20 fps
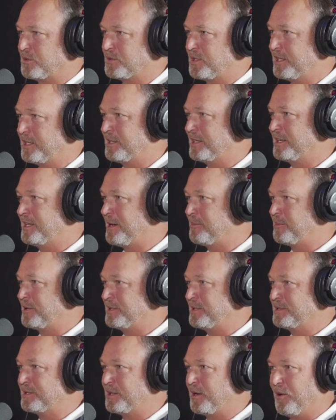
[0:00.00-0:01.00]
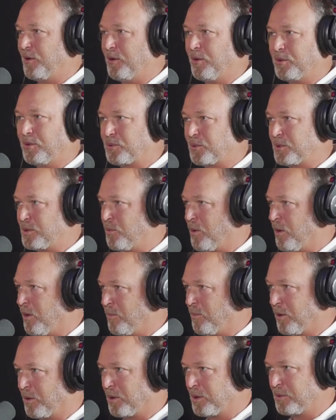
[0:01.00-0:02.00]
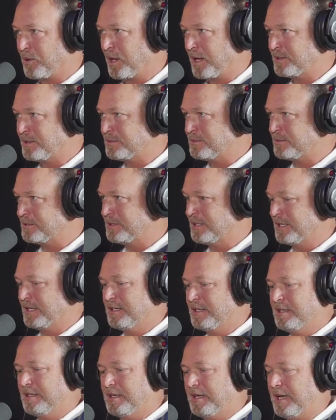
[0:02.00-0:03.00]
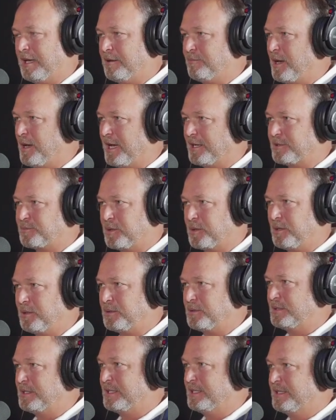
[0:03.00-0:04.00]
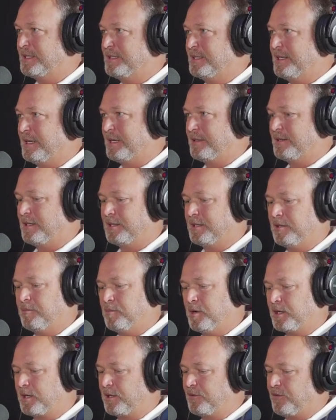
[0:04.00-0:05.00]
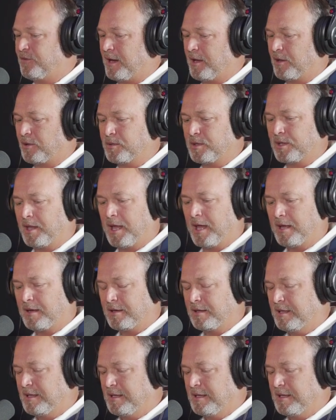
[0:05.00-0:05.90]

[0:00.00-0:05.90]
seeing the deputies at all 3 Walmart locations and Bass Pro. Yeah. And then the Monday following that,